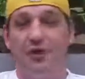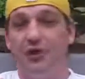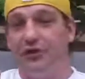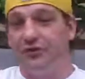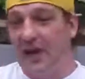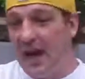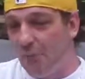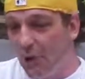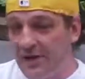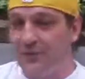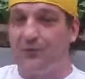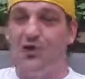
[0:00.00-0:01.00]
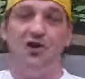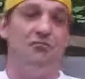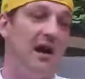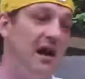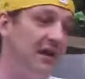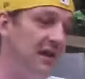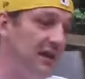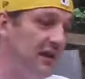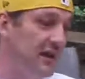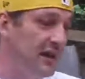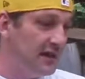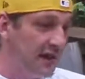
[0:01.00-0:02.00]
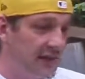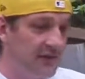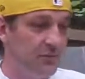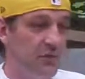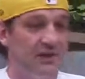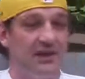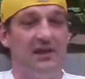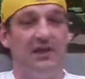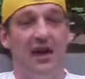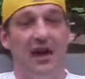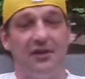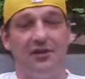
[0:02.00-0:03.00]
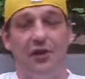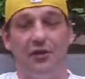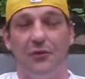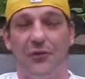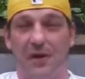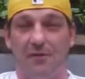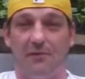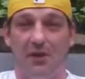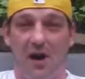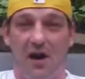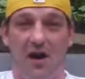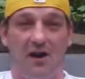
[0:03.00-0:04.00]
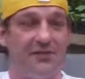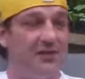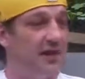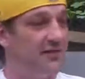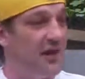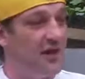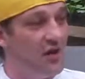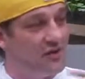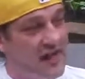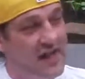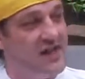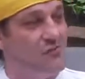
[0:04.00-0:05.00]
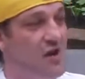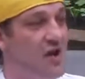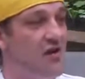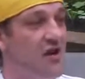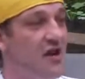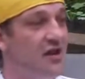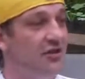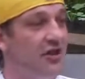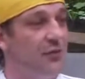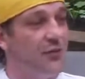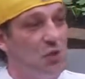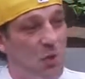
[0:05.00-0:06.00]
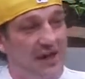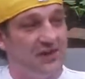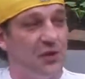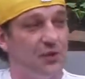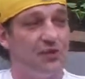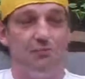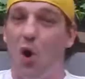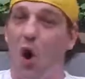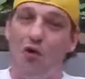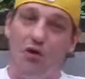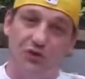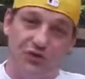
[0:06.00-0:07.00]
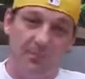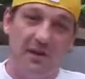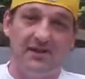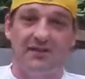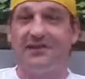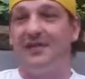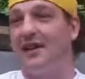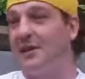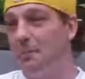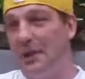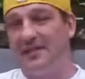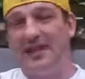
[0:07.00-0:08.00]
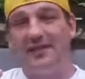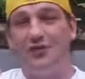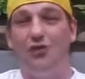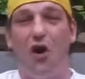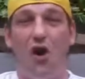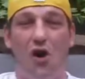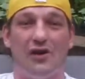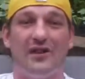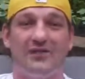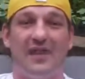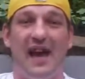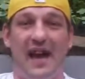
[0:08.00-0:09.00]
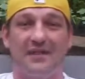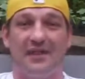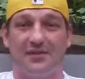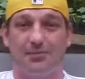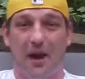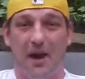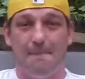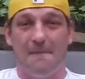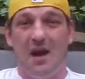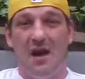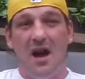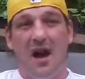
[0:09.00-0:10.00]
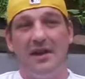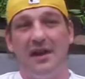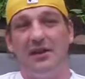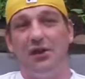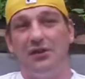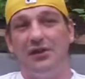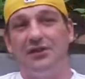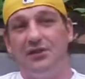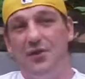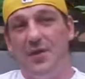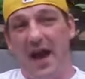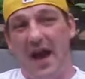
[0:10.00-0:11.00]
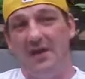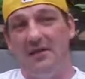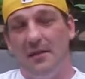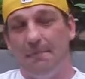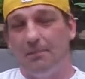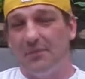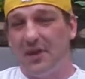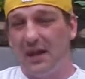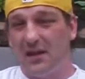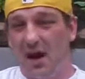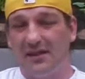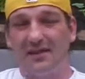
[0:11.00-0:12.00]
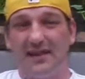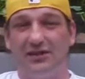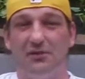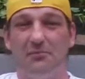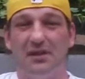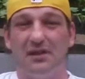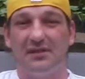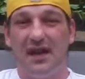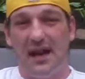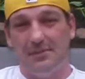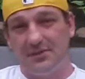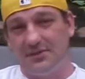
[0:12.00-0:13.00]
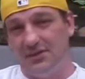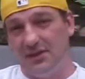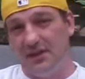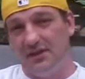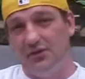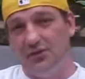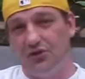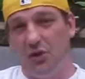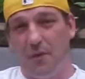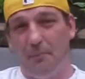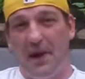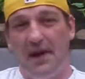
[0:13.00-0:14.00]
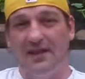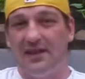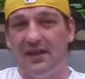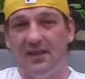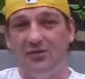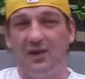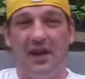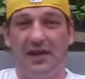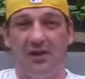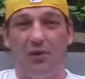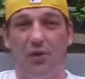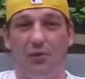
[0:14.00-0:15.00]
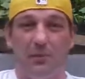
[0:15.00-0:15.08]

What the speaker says: Time waits for nobody. They hit them with the, the fear of loss, and they say, okay, well, if you wait till tomorrow, somebody's going to take your place. They do all these tactics, right? And they only do that. They contact you 1,000,000 times until you show up paid, and then you can't get a hold of them.